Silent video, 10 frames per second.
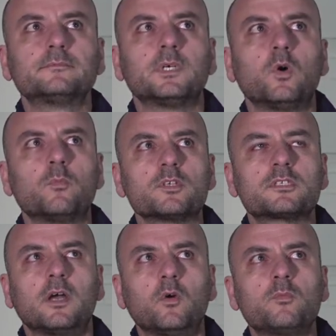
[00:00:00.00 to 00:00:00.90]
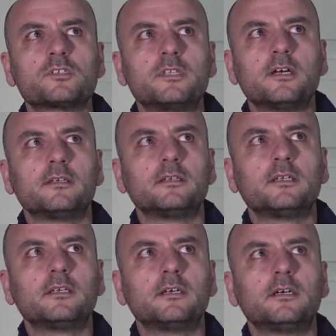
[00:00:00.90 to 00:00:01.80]
almost almost done
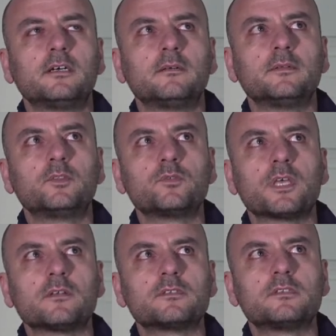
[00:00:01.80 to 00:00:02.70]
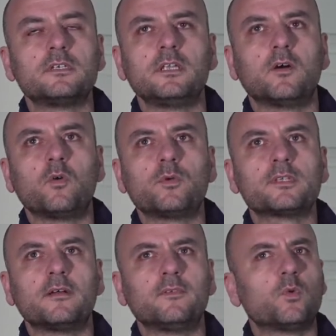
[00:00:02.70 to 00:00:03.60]
uh, in 2003. I only
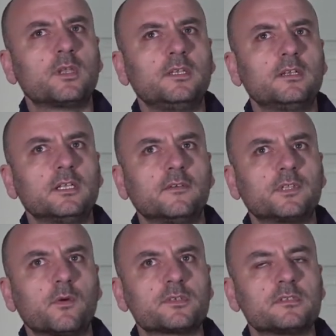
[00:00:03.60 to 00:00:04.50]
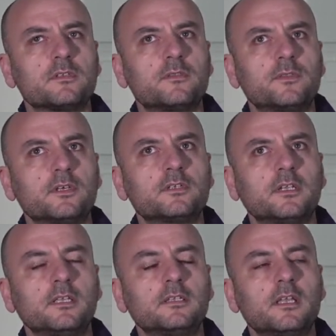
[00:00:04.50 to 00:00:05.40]
have the one year left. I was in third
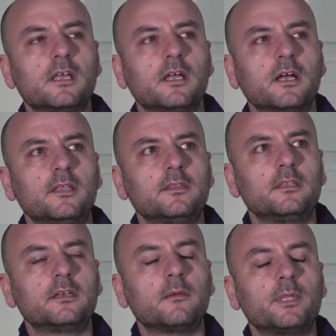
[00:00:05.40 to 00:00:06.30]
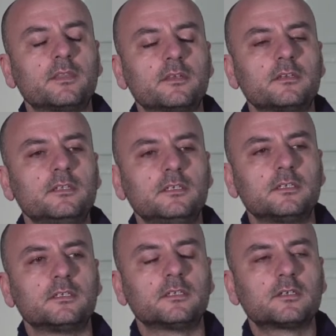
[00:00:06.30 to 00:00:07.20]
grade, and I mean third
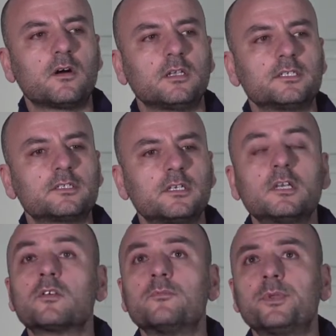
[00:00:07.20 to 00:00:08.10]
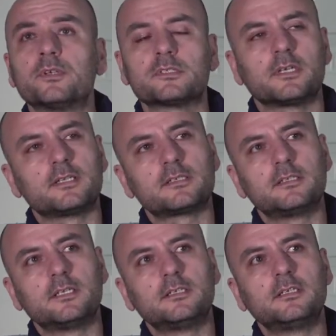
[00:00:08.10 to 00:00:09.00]
year college computer science, and
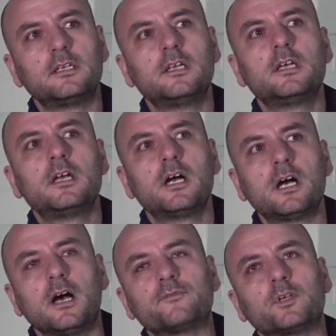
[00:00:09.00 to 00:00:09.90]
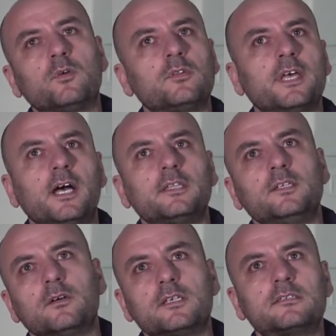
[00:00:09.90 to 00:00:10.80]
then after all that, you
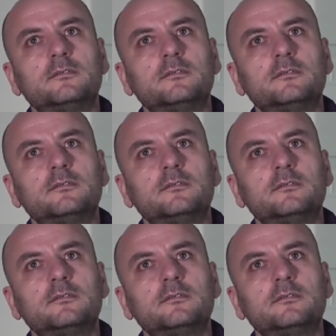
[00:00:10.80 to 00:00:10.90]
know, I